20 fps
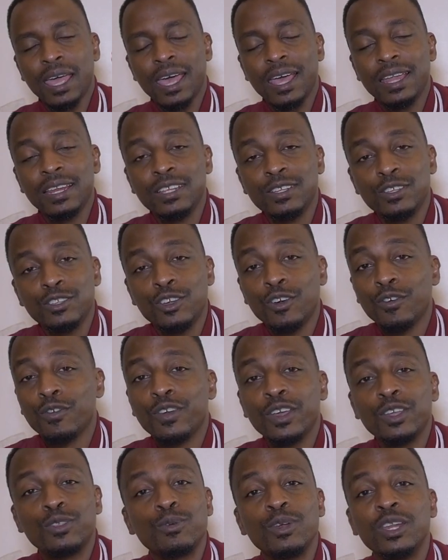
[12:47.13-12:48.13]
And your
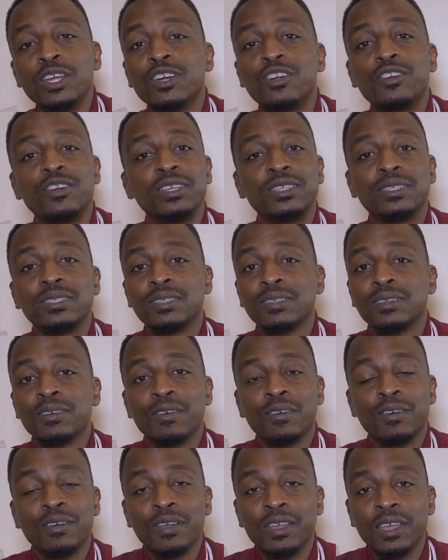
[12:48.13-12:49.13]
faith will increase
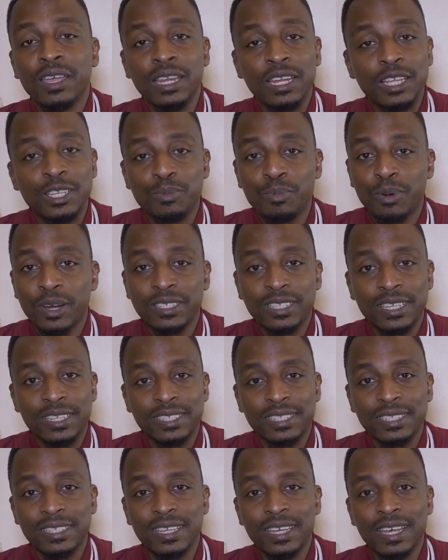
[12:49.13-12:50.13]
in His
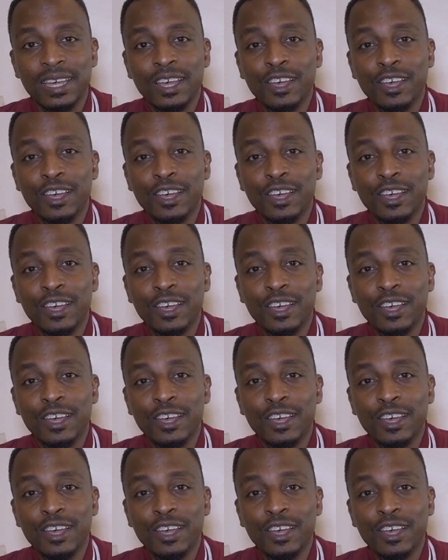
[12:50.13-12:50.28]
presence.